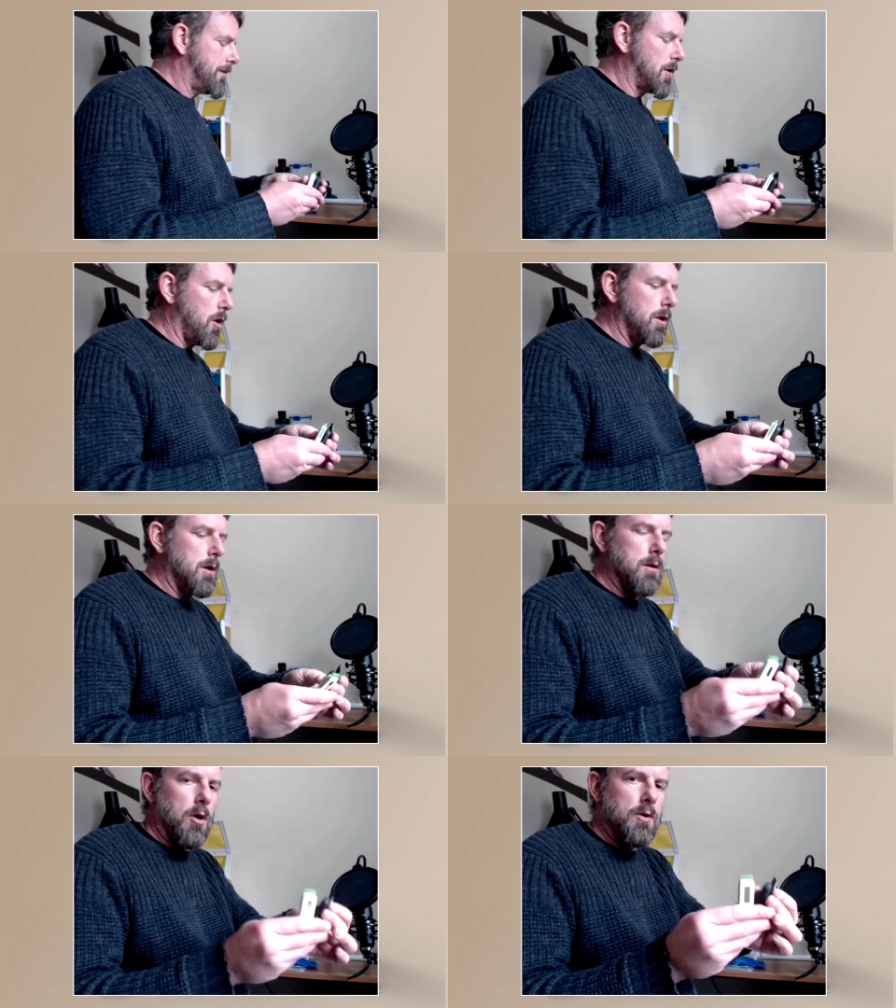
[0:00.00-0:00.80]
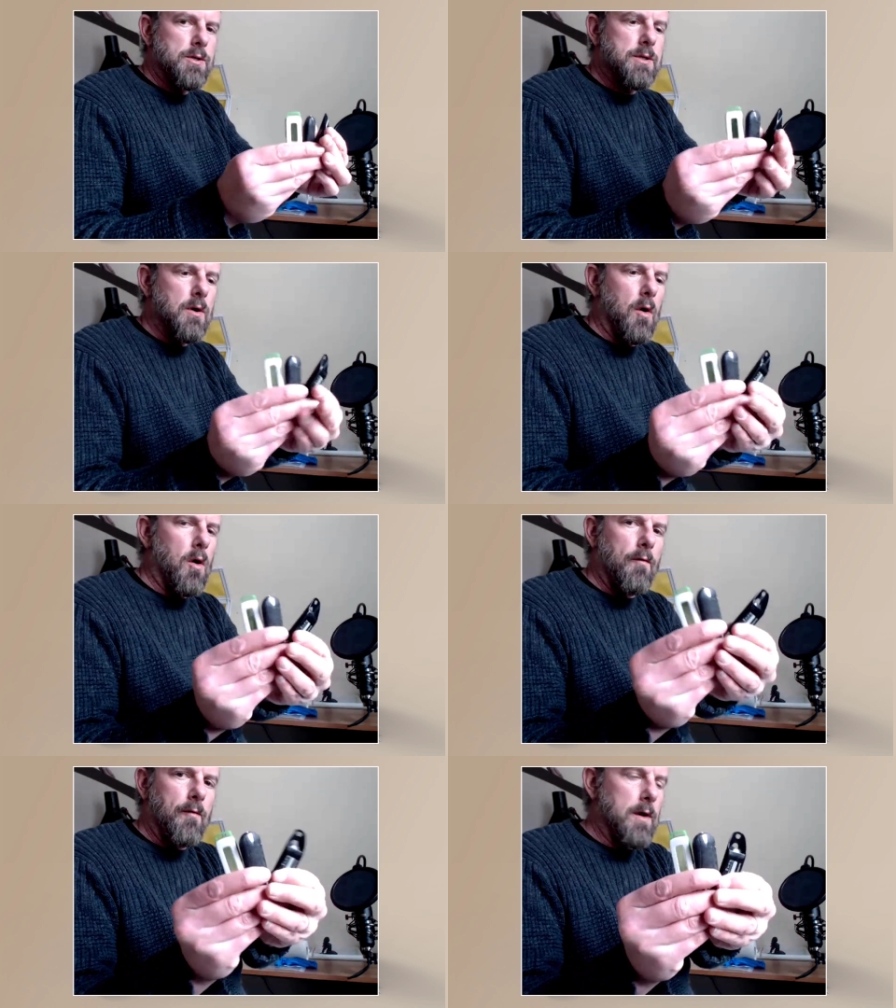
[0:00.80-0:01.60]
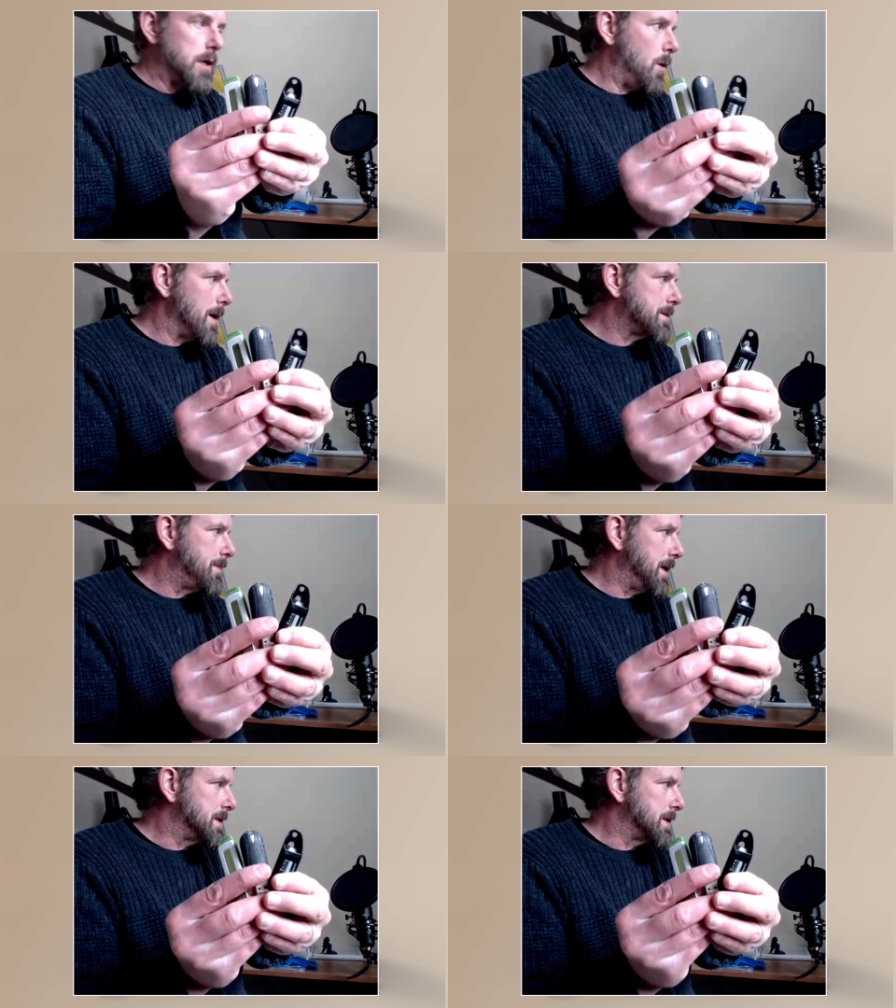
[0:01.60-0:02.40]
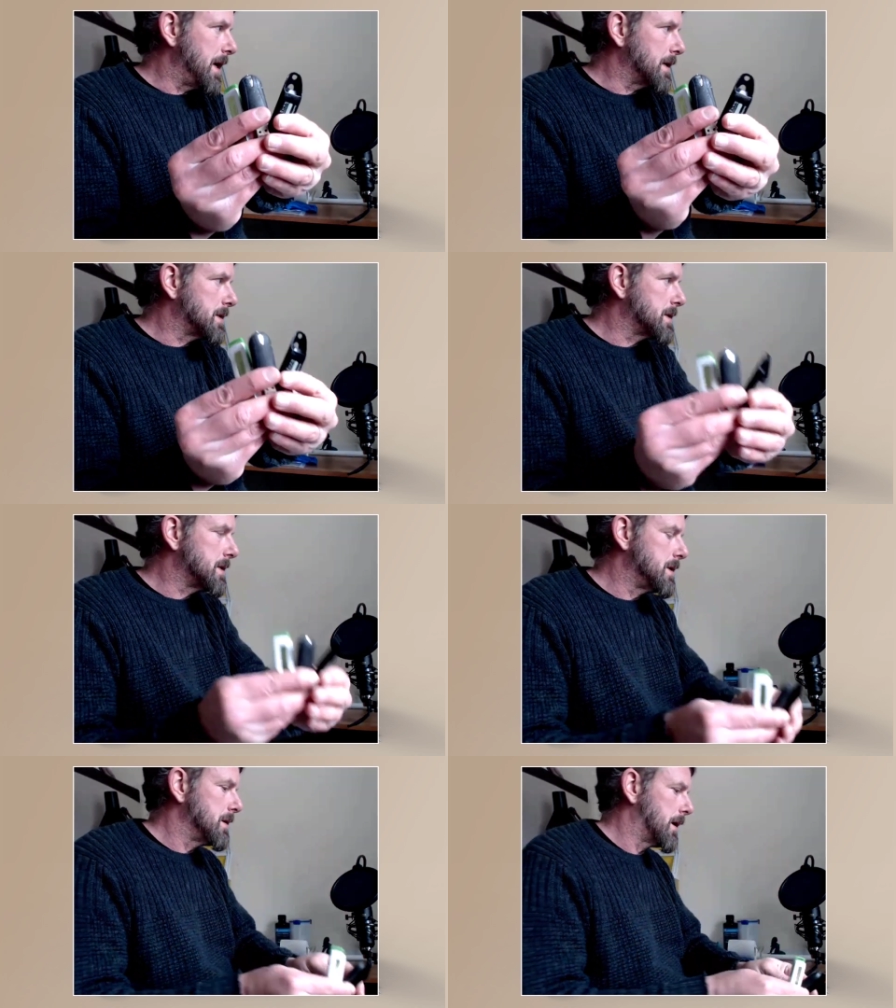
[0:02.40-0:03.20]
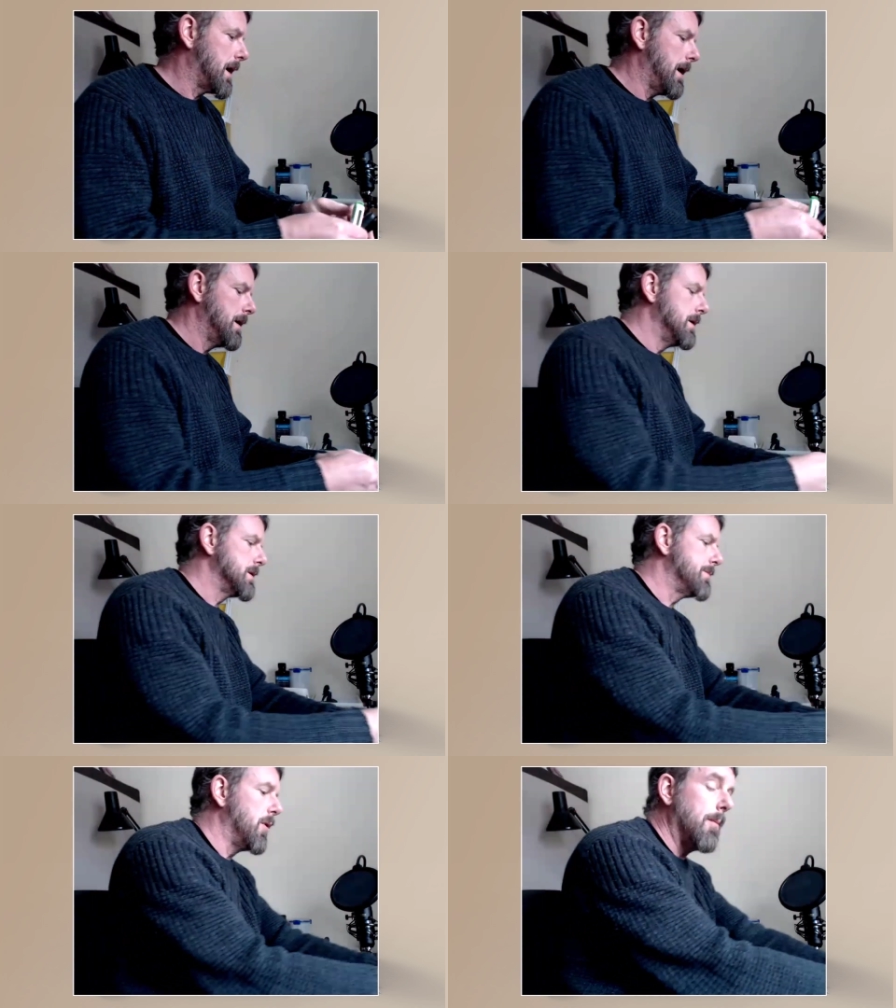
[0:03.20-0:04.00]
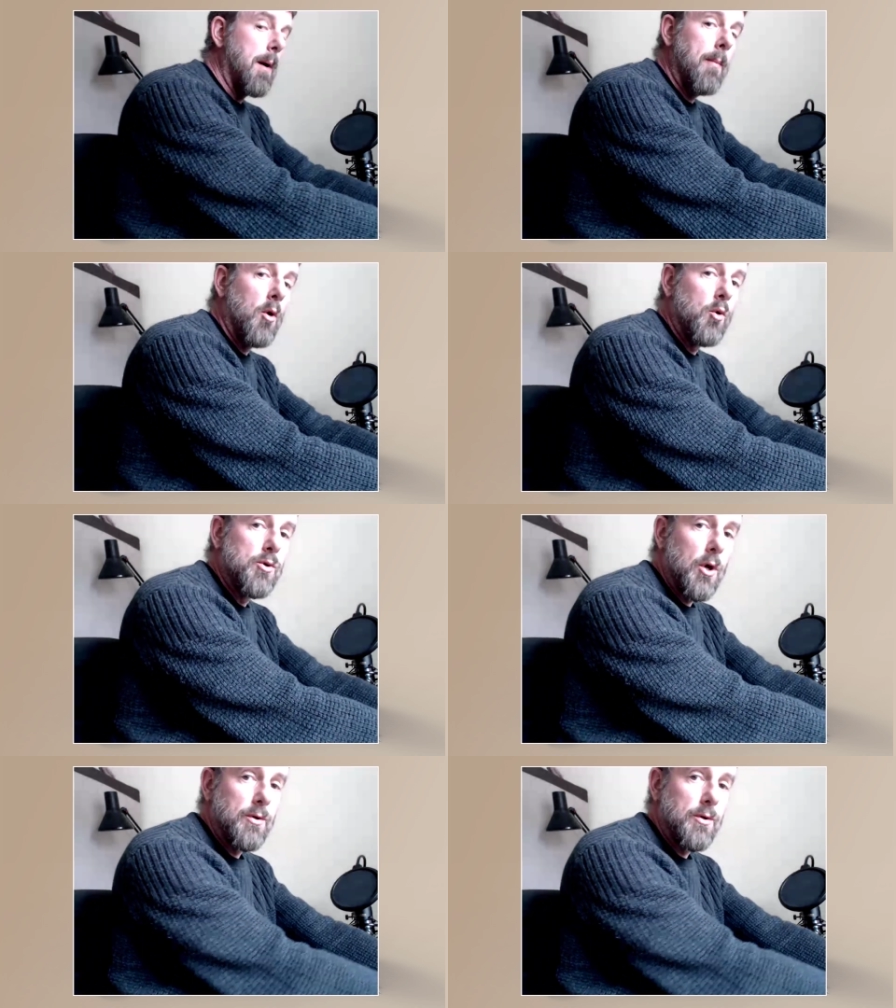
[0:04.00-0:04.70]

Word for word: I've got lots of USB sticks okay to put my models